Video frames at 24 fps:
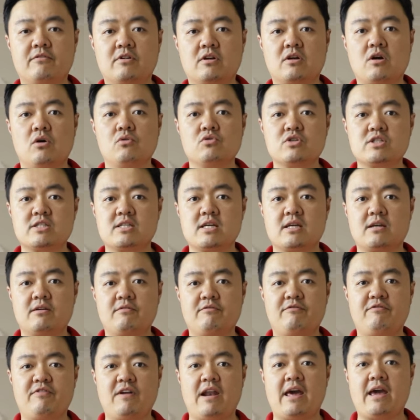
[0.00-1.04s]
ghosting
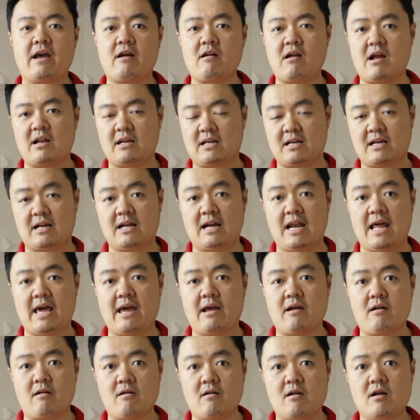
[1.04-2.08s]
flare and
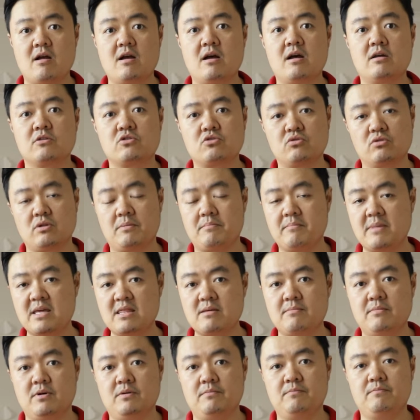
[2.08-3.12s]
glare to the
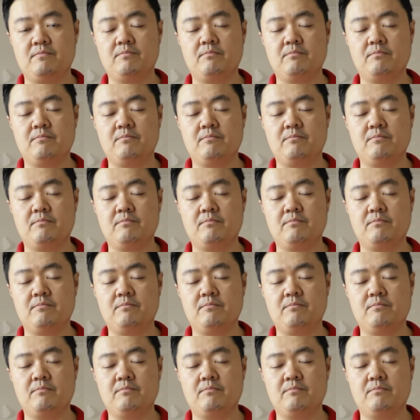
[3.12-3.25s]
minimum,